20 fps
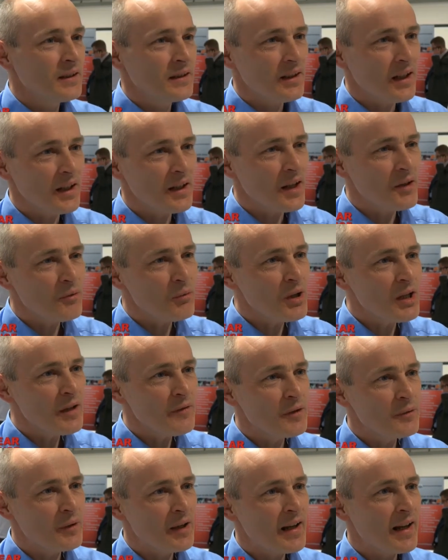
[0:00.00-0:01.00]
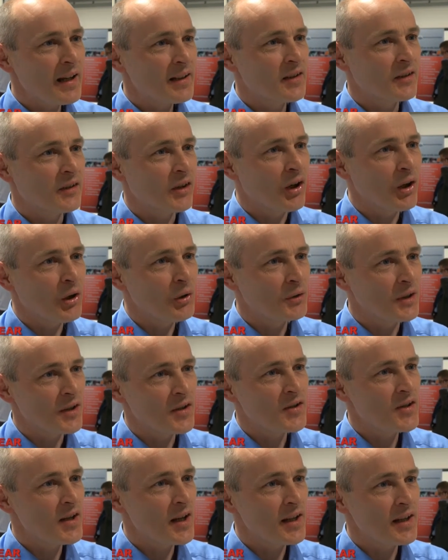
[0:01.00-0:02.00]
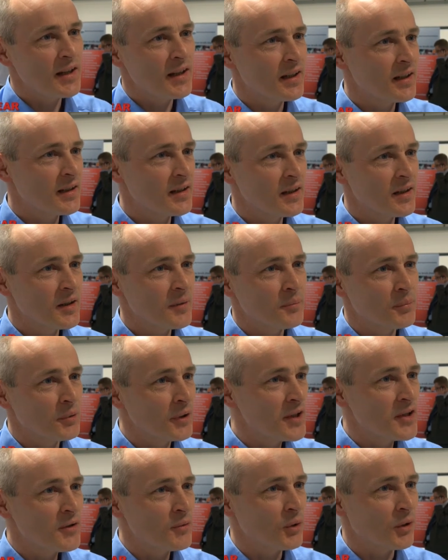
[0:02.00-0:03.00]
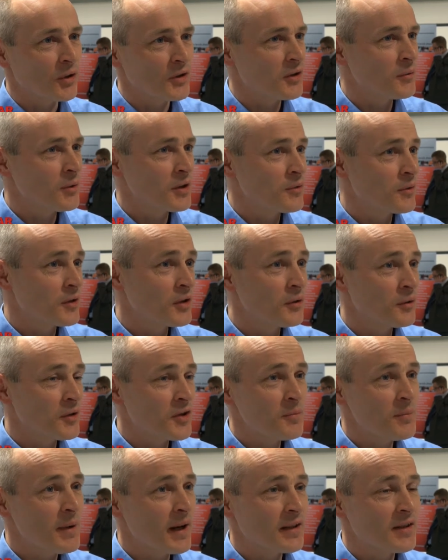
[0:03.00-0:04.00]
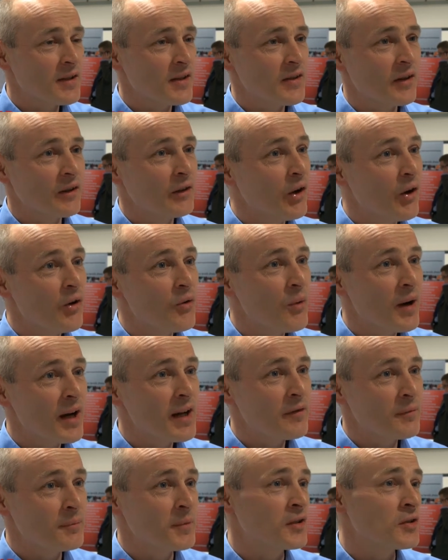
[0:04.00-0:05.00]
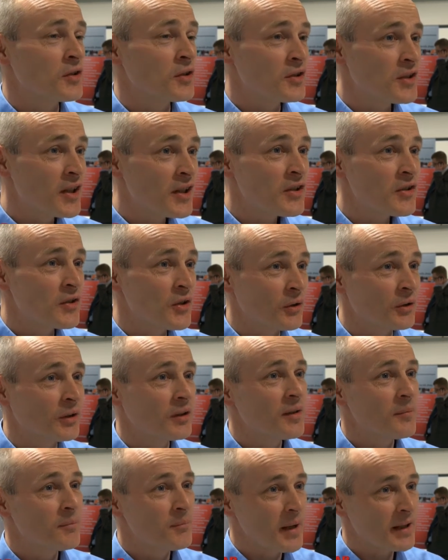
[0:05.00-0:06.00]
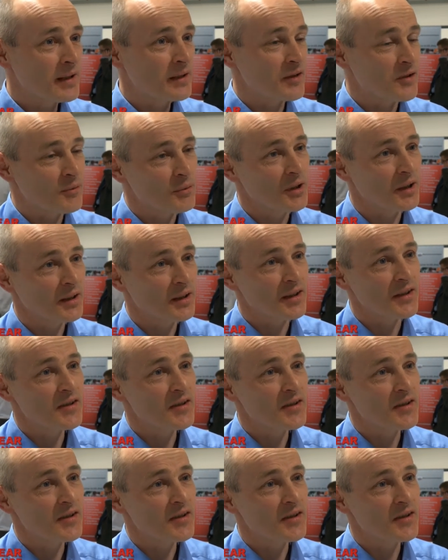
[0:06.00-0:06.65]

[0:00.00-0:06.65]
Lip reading: And why have you elected to hold this day in Bridgewater, which with all respect is a long way from the traditional metals working